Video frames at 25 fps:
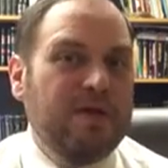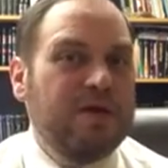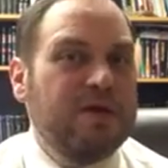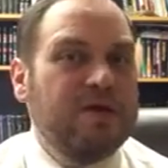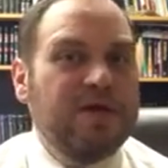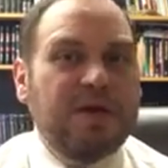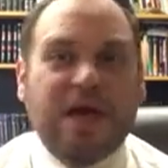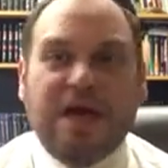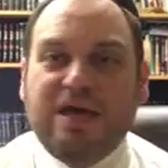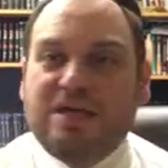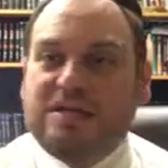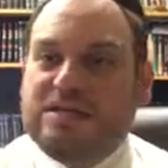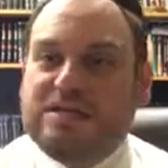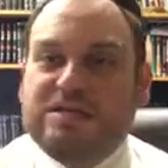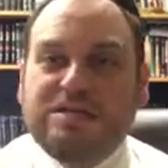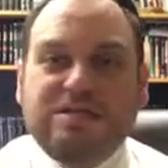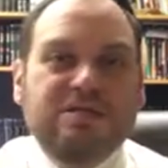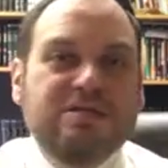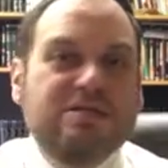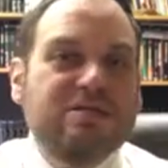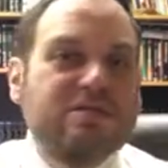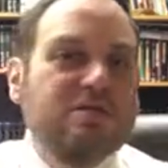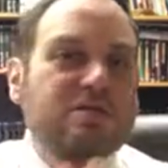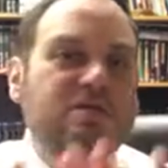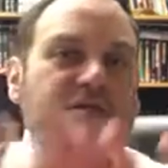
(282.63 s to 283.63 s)

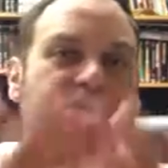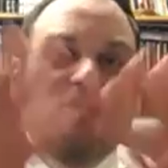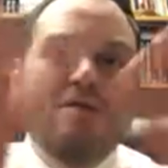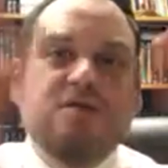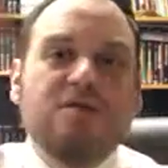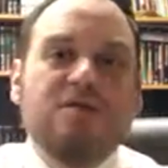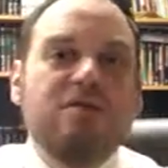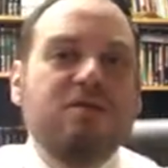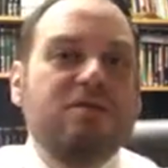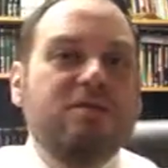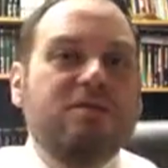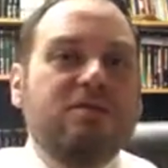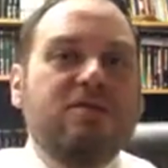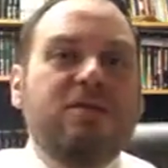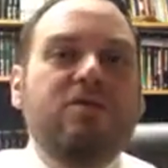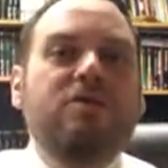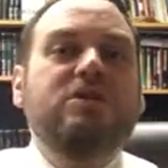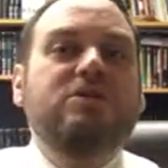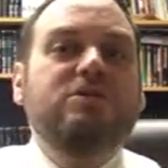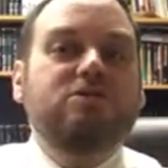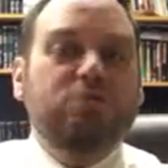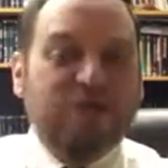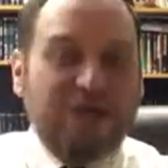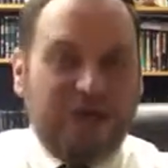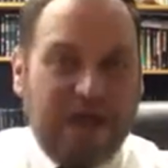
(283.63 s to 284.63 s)
Yes, there
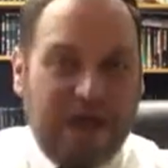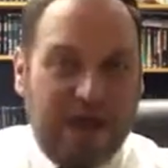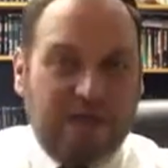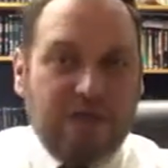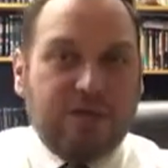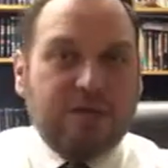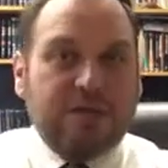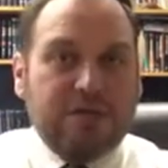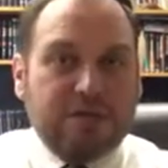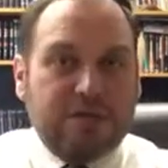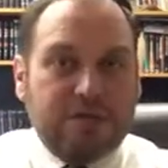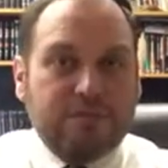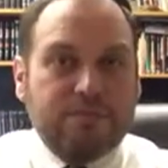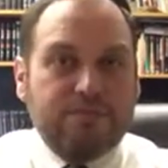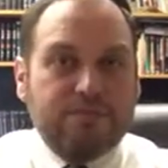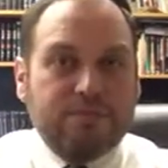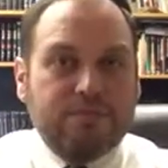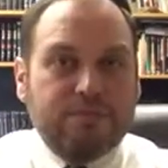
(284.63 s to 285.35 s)
is reality,